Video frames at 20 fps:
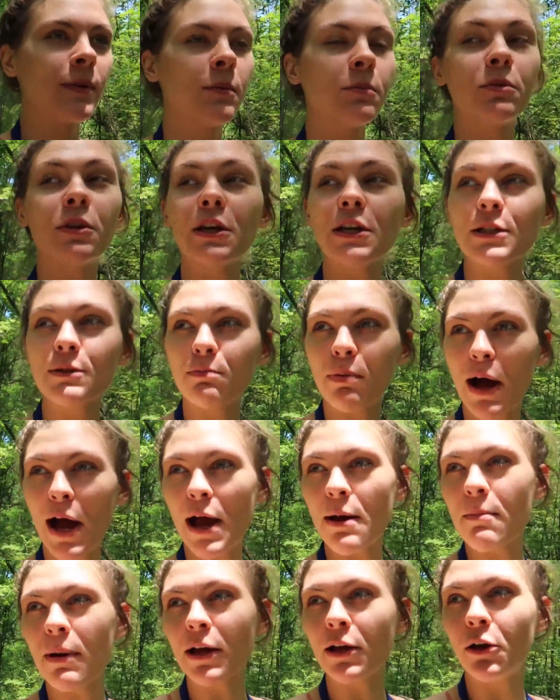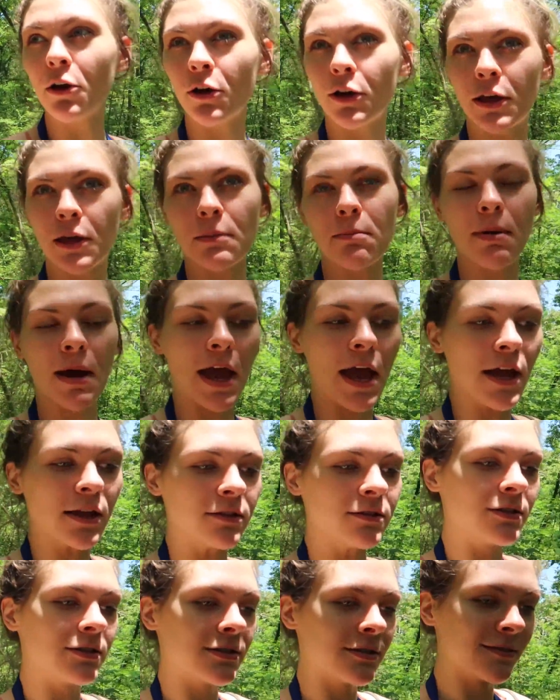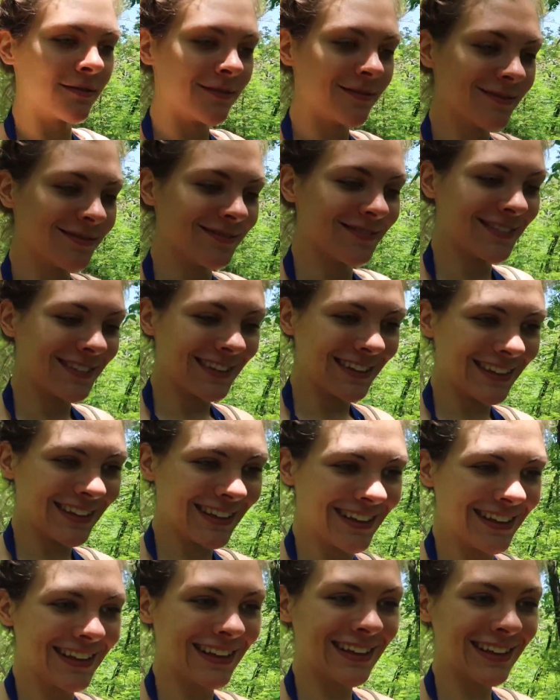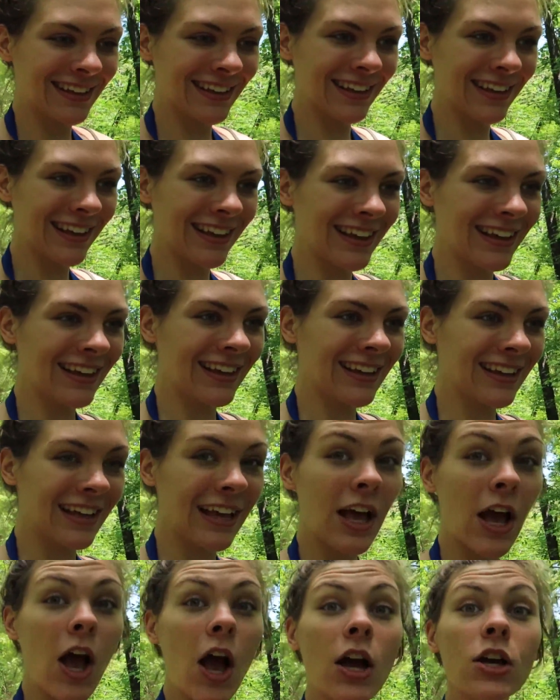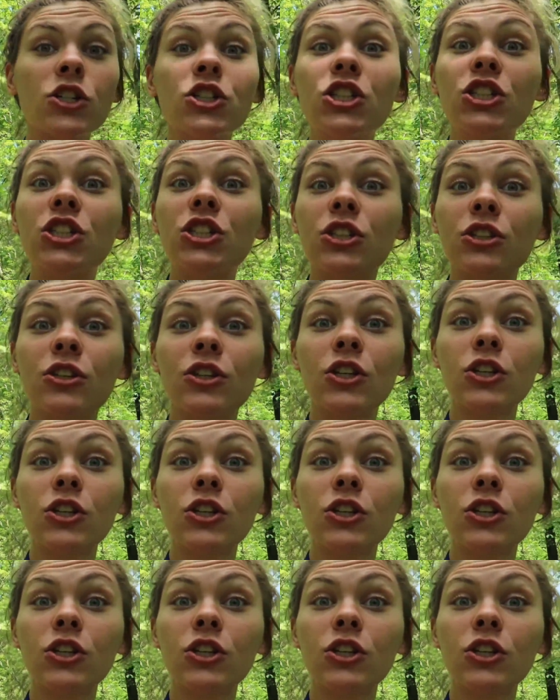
Please buy my cooking pans. I was gonna say, I don't think Martha Stewart does Wall Street.